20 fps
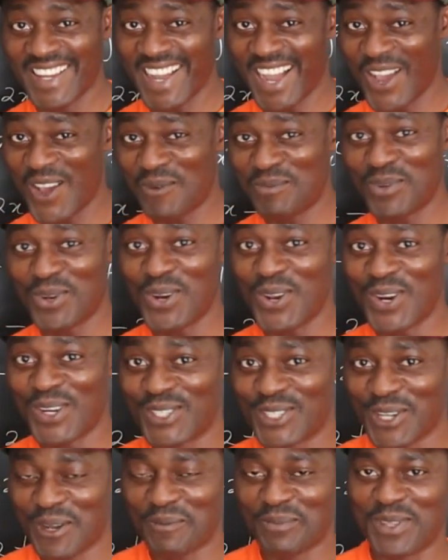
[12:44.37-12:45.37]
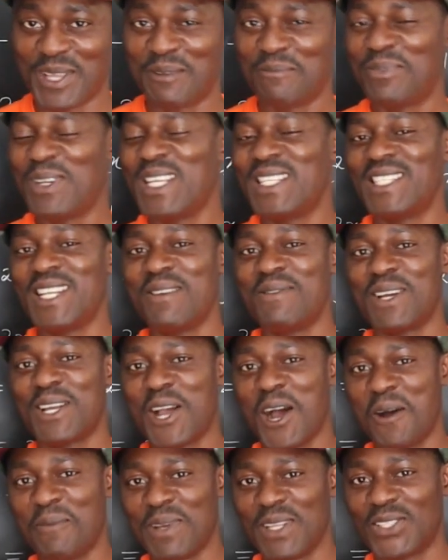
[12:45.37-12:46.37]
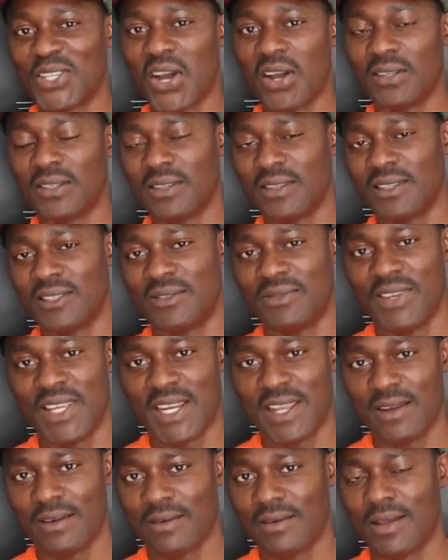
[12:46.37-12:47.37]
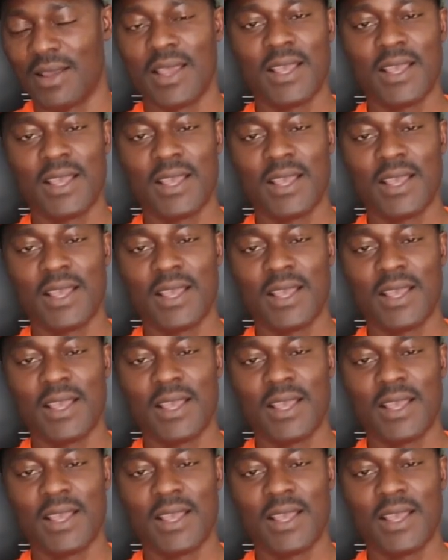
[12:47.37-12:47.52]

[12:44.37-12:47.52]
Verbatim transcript: I hope you learned something. Please leave a comment under this video.